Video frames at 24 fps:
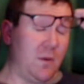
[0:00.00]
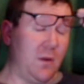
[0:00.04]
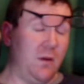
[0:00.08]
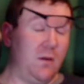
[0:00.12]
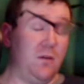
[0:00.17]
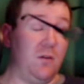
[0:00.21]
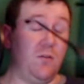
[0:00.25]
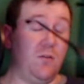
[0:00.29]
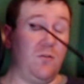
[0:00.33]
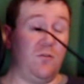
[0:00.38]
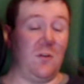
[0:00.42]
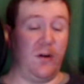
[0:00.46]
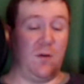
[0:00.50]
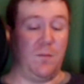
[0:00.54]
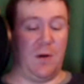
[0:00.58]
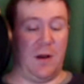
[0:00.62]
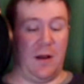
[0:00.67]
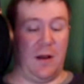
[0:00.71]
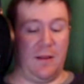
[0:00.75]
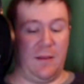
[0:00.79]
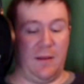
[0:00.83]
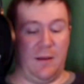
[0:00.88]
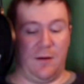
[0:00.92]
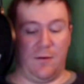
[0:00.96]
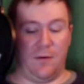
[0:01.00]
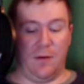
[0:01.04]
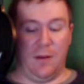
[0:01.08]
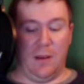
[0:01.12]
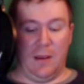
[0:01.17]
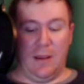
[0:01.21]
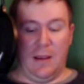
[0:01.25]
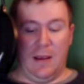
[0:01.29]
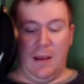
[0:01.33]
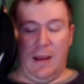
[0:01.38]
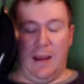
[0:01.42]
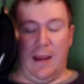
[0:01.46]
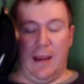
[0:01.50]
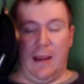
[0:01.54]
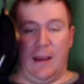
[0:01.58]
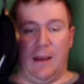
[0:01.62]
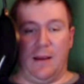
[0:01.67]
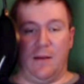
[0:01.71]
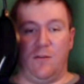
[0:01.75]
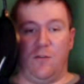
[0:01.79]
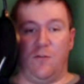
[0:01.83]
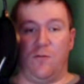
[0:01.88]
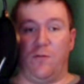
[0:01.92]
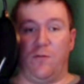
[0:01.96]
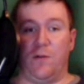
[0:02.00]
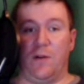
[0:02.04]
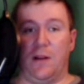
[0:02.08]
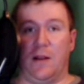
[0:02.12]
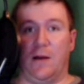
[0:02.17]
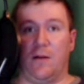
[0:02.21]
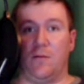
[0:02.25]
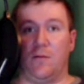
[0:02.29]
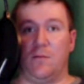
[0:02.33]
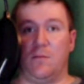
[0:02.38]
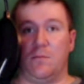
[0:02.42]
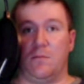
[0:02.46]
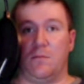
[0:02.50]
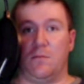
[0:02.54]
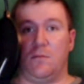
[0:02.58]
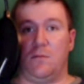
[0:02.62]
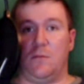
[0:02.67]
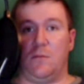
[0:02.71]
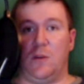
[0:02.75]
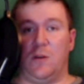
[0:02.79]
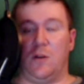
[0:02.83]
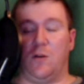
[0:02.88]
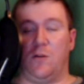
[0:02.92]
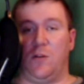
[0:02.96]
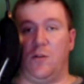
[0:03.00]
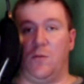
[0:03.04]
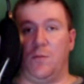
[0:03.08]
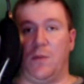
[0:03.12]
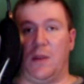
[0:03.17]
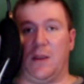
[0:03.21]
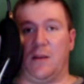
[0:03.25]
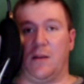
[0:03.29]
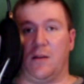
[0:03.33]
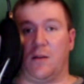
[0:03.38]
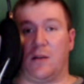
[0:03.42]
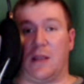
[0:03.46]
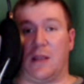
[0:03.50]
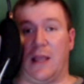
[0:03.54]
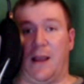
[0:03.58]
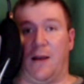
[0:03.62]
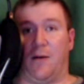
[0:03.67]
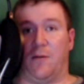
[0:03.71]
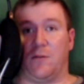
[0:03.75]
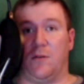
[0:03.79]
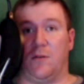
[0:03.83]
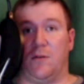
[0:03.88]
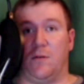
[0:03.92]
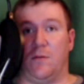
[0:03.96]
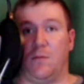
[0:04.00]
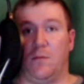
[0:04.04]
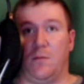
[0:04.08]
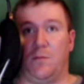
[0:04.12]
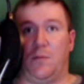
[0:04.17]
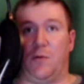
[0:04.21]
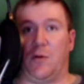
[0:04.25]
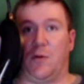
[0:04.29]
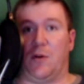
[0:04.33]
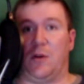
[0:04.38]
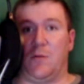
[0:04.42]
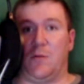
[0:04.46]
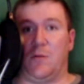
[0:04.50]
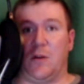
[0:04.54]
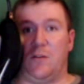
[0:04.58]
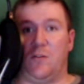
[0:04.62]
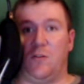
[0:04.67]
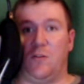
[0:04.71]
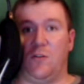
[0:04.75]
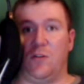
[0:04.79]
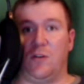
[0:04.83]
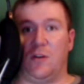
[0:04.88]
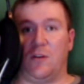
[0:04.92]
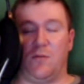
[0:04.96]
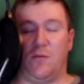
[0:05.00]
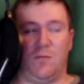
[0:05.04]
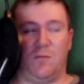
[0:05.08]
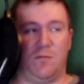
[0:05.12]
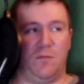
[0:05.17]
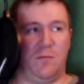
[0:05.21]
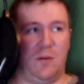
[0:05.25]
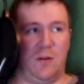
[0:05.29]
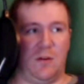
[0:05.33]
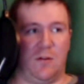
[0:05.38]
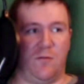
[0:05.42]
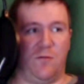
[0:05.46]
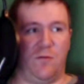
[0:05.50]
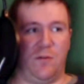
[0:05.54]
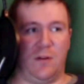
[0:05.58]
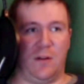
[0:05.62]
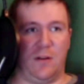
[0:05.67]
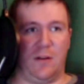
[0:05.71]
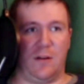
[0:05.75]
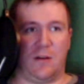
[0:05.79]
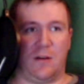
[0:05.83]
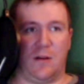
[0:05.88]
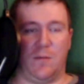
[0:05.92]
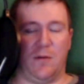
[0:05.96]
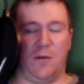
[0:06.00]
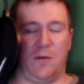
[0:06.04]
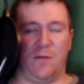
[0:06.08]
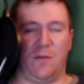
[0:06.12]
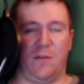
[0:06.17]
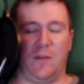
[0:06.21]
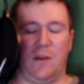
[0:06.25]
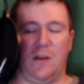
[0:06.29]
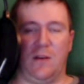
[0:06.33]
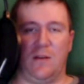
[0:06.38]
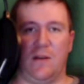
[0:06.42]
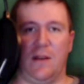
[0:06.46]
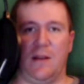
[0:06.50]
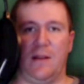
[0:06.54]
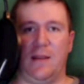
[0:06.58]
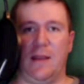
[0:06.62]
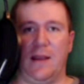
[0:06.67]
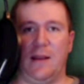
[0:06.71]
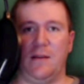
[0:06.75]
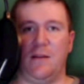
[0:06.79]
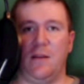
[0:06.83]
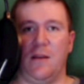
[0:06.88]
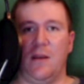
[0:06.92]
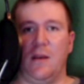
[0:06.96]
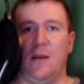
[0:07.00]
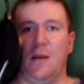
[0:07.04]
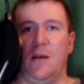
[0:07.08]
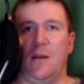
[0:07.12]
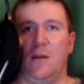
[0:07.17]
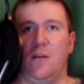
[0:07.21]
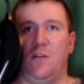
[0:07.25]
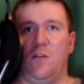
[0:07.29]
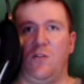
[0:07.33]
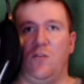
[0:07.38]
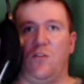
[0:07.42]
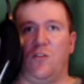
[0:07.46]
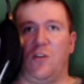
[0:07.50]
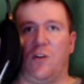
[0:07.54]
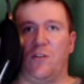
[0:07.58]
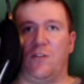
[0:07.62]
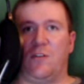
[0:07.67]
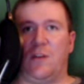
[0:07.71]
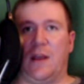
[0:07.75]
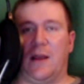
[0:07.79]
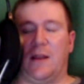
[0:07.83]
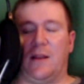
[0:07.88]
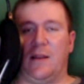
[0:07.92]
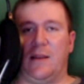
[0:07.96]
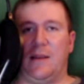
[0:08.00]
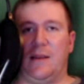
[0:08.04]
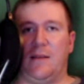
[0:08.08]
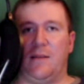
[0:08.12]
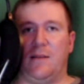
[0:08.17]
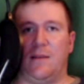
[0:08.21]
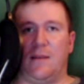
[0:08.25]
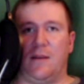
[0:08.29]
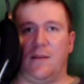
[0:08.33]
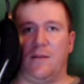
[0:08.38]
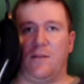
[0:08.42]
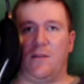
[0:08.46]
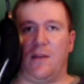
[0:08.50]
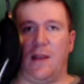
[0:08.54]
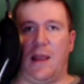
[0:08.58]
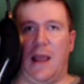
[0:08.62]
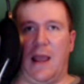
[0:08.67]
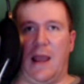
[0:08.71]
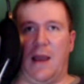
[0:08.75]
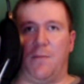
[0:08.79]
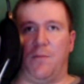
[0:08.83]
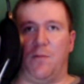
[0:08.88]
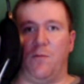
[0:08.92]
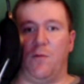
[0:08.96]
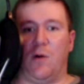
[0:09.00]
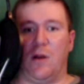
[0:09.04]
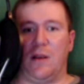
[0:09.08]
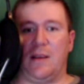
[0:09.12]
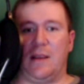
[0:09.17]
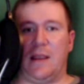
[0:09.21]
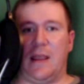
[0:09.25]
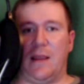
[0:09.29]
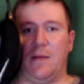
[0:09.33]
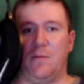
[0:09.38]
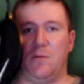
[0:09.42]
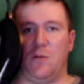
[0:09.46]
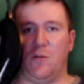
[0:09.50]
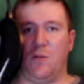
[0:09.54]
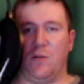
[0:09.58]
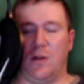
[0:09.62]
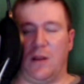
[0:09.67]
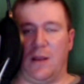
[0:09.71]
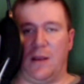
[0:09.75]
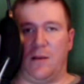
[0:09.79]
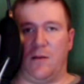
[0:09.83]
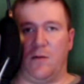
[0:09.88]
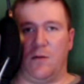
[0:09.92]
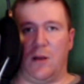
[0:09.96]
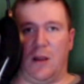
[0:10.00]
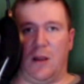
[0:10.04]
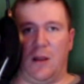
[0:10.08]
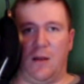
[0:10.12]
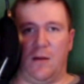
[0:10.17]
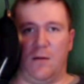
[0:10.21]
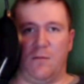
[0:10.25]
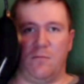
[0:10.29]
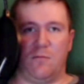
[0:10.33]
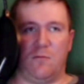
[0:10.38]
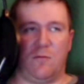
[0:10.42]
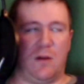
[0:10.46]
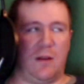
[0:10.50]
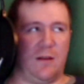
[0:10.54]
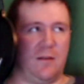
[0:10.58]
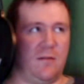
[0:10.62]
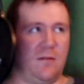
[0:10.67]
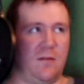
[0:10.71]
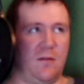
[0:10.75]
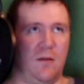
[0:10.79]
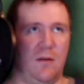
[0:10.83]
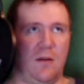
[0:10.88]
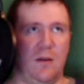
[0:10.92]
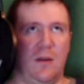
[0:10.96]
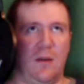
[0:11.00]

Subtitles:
jump on there and you fill out, you make an account. Pretty much you just, fill in a couple of things, and then you start telling this app what games you like, what